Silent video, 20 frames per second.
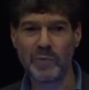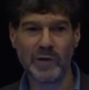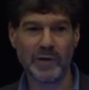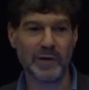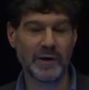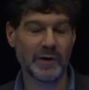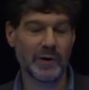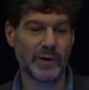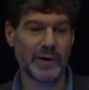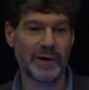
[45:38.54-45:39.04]

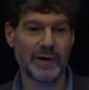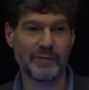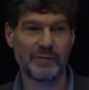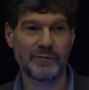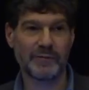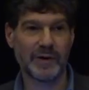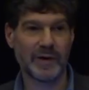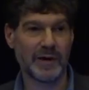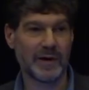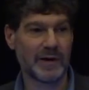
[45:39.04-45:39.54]
you know,
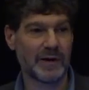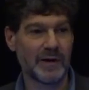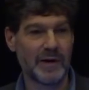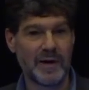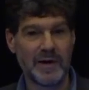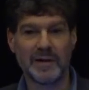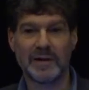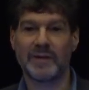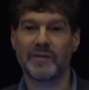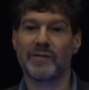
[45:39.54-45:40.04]
if,
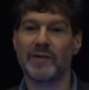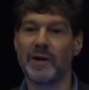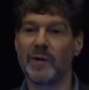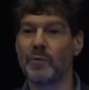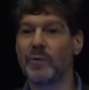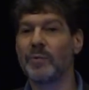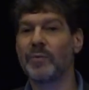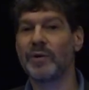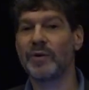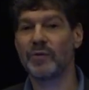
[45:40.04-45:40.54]
let's say a
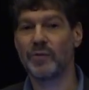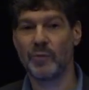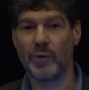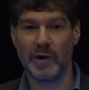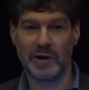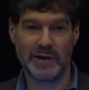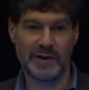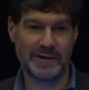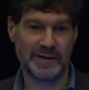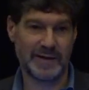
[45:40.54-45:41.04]
woman is
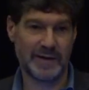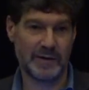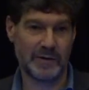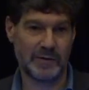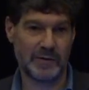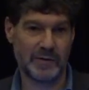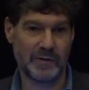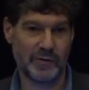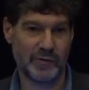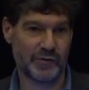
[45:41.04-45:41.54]
walking
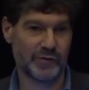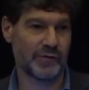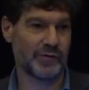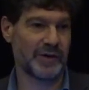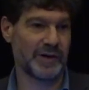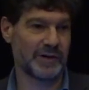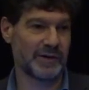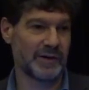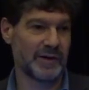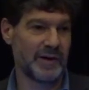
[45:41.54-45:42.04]
down the
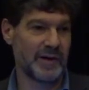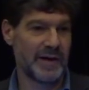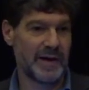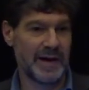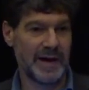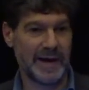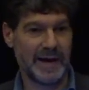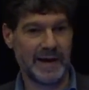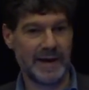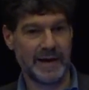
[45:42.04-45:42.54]
street
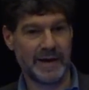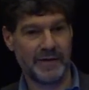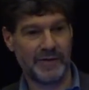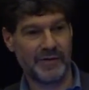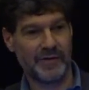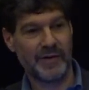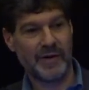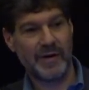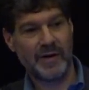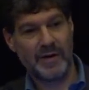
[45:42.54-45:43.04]

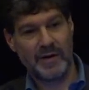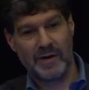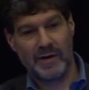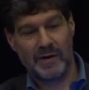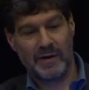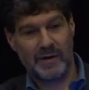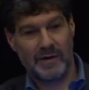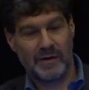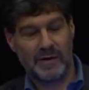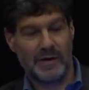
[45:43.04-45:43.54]
and,
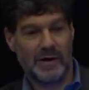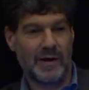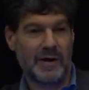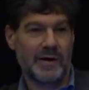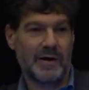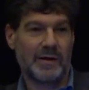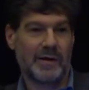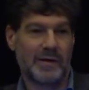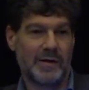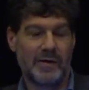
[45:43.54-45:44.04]

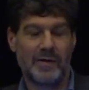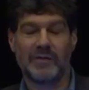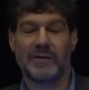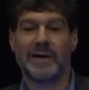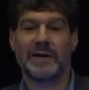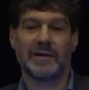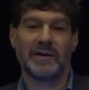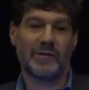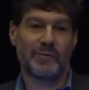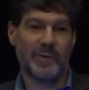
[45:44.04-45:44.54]
all
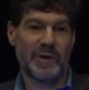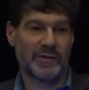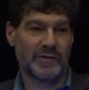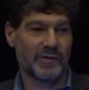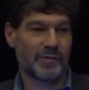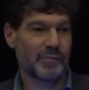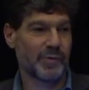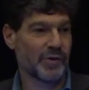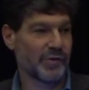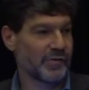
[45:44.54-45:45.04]
right, let's make
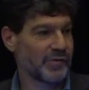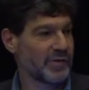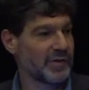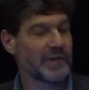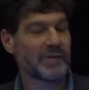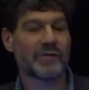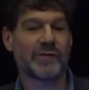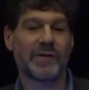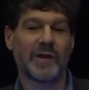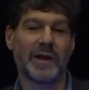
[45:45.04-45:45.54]
this personal.
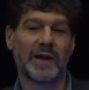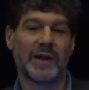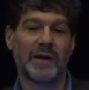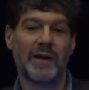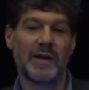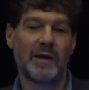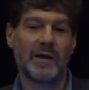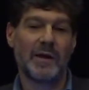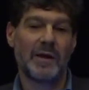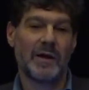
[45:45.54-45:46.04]
Let's say
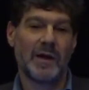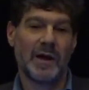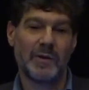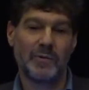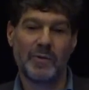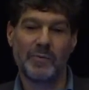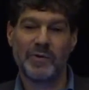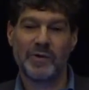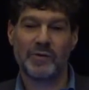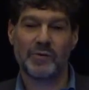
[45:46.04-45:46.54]
a
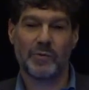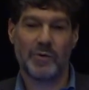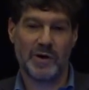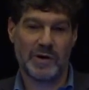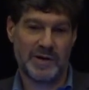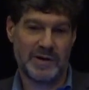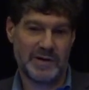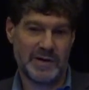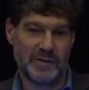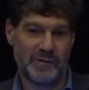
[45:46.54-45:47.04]
woman is
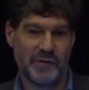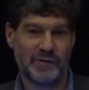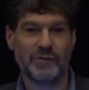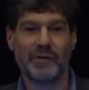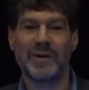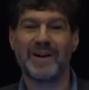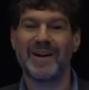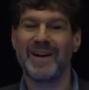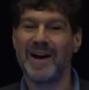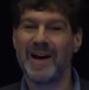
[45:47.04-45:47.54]
walking down the
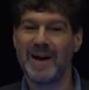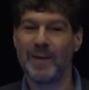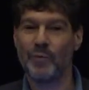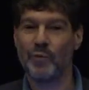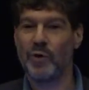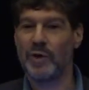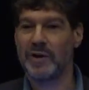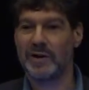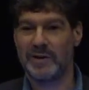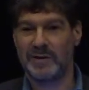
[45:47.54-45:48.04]
street and I am
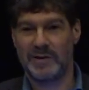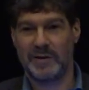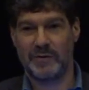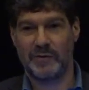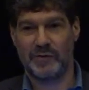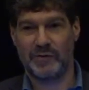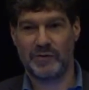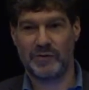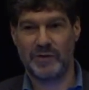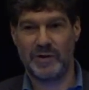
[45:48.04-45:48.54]
walking down the
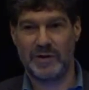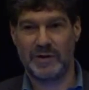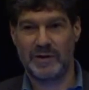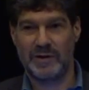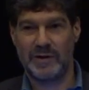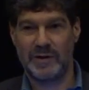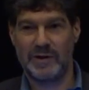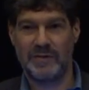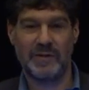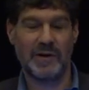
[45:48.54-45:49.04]
street
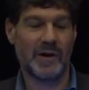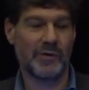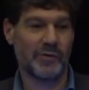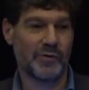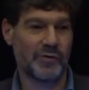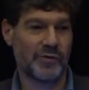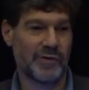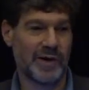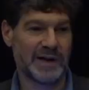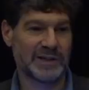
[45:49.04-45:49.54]
in the other
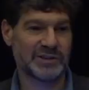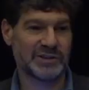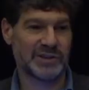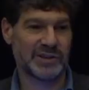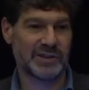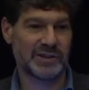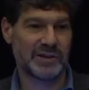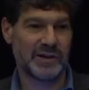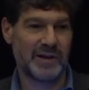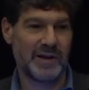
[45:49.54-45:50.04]
direction.
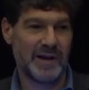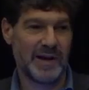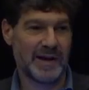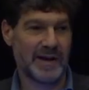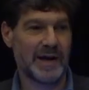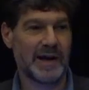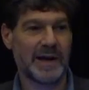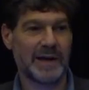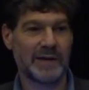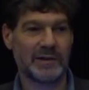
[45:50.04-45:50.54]
And
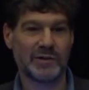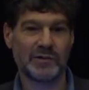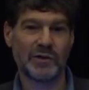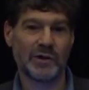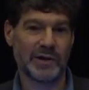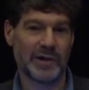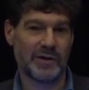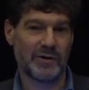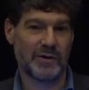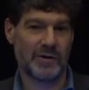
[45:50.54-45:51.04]
I
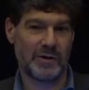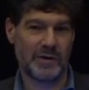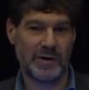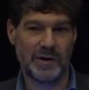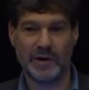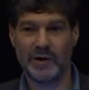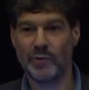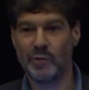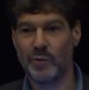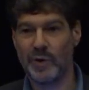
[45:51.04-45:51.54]
look at her
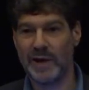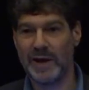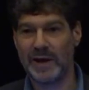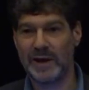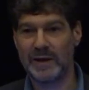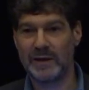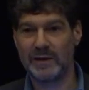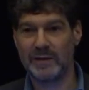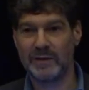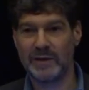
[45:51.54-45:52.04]
in a
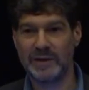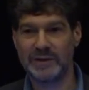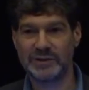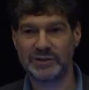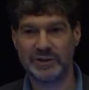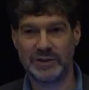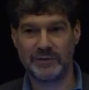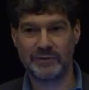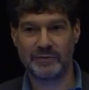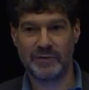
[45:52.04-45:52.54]
way that
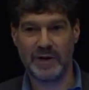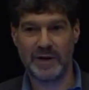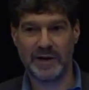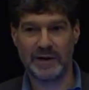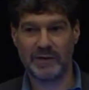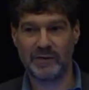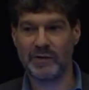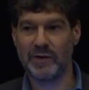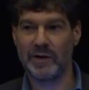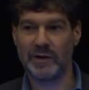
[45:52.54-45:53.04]
she
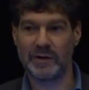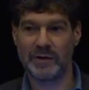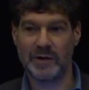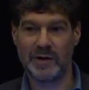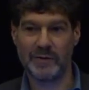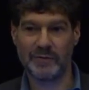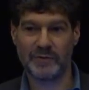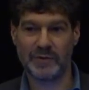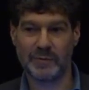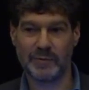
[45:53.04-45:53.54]
finds
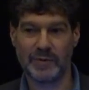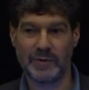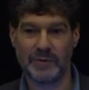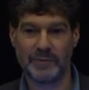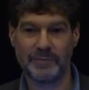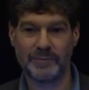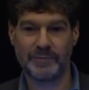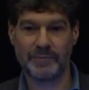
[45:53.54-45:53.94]
uncomfortable.